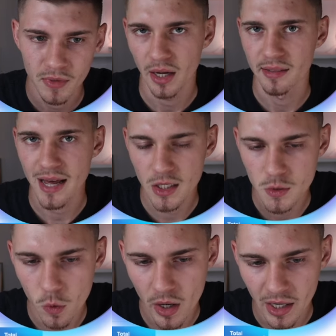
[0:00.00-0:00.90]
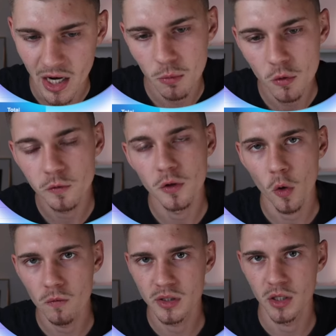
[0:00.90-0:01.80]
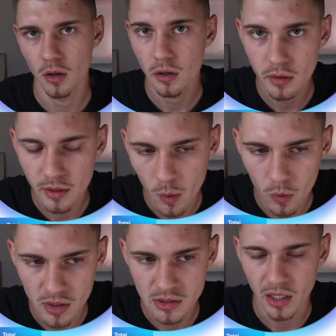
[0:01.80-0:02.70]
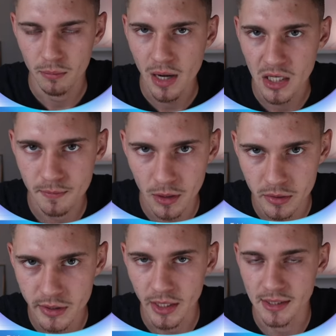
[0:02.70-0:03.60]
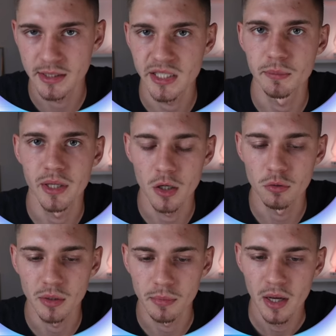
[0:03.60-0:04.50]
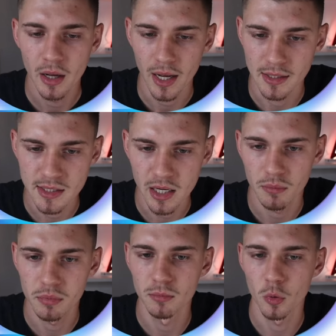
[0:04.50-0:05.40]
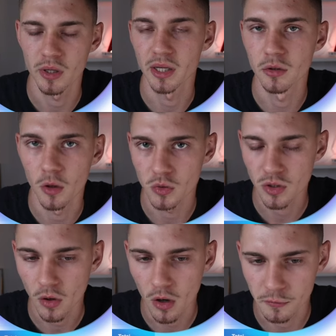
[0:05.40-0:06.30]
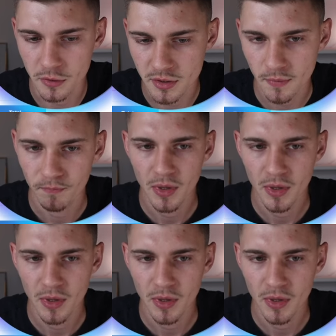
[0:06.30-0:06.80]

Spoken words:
And that is why I moved over to other networks like maxbounty and cpagrip and started promoting those offers.